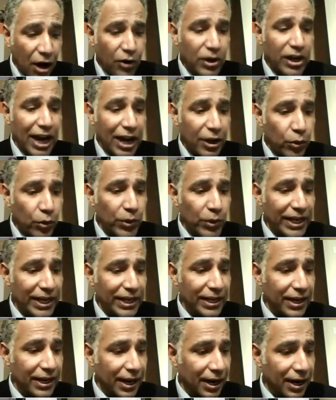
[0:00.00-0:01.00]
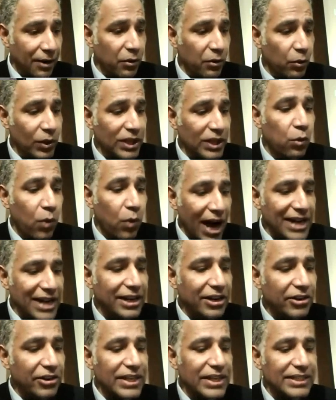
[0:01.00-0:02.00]
how can we, with the
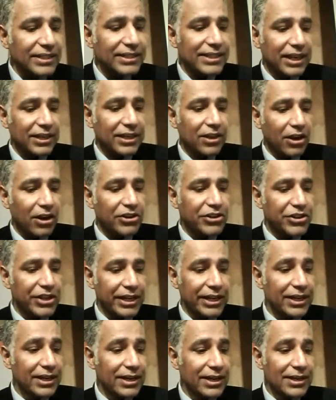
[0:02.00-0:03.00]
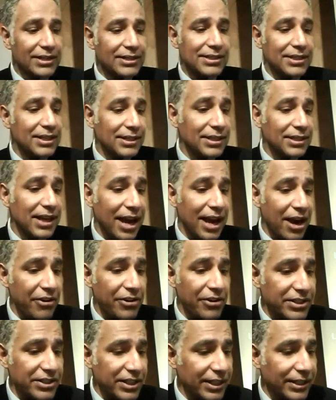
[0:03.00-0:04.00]
wide increase in technology, certain
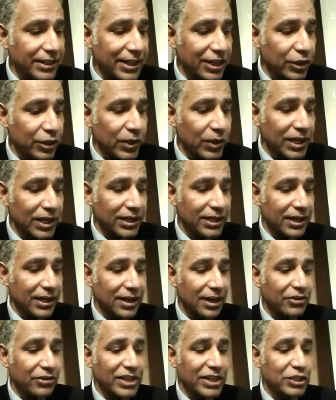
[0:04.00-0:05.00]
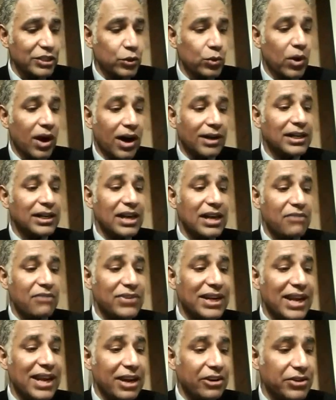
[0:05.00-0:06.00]
areas in third world countries who hardly
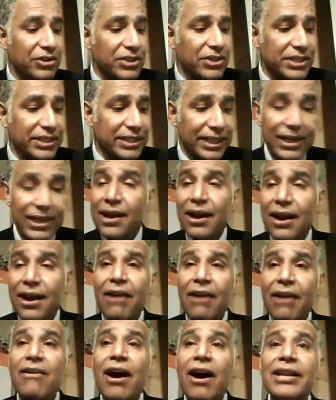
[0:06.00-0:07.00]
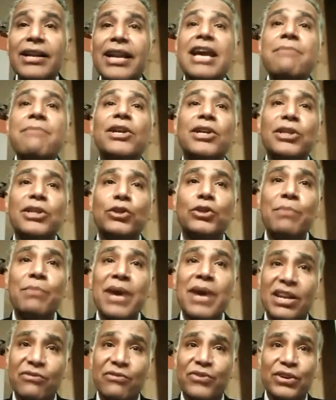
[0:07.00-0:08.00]
have electricity are unable to
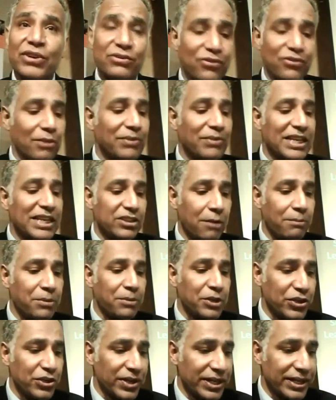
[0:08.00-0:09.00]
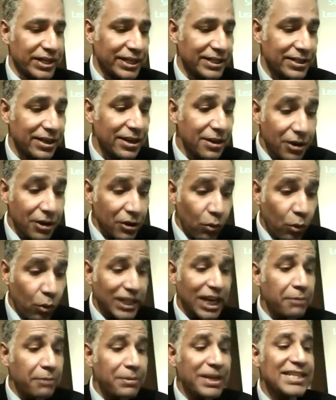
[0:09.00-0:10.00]
benefit from these opportunities?
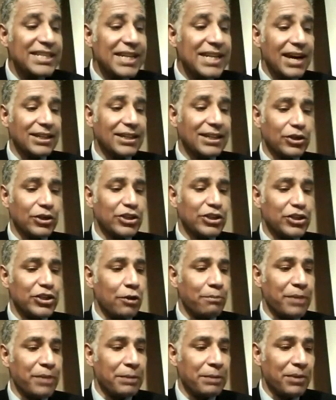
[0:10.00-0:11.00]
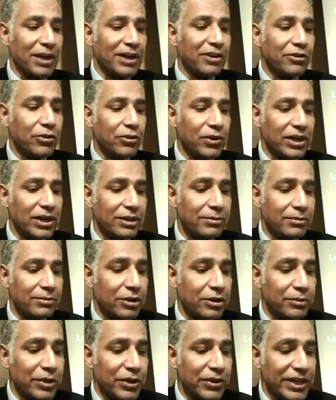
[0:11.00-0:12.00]
What can be done to ensure people in rural
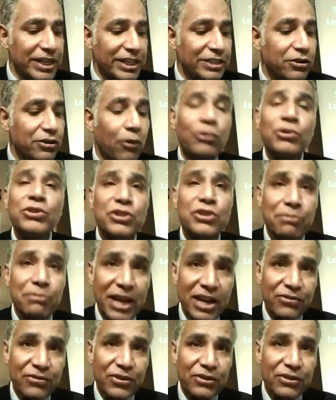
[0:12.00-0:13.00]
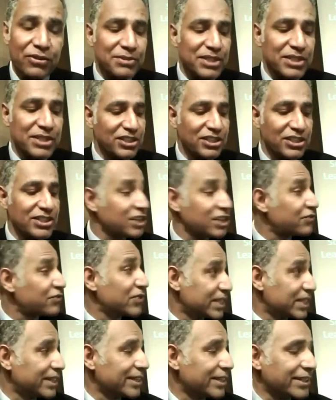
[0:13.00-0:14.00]
communities also benefit from such
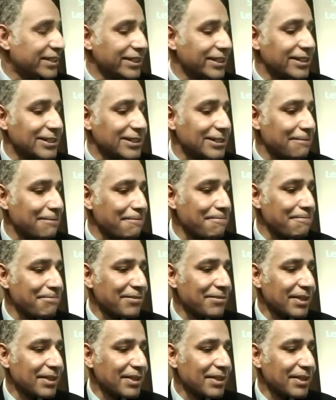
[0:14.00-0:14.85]
facilities?